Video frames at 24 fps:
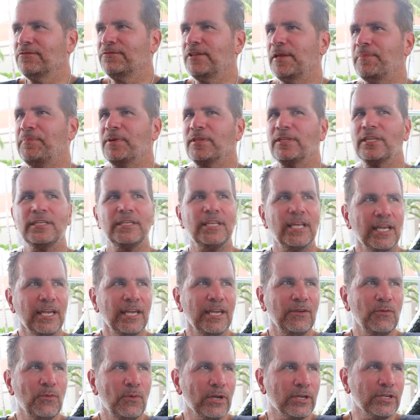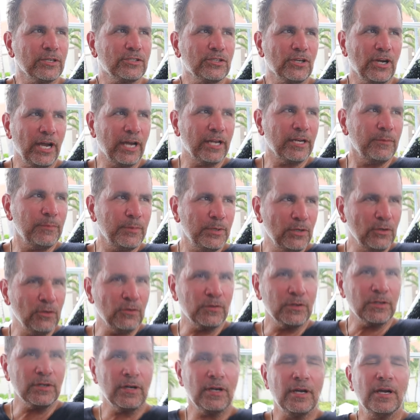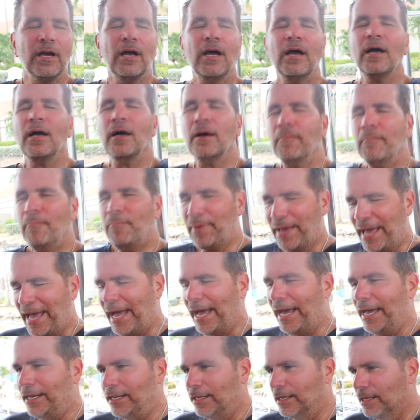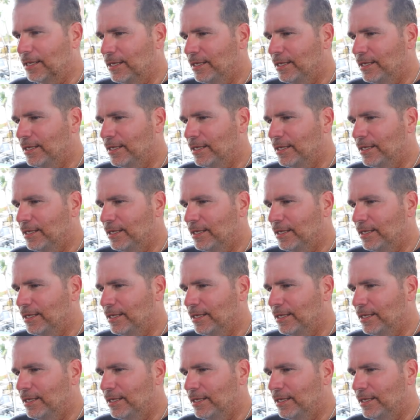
flipping the dinghy while you're trying to maneuver, bad.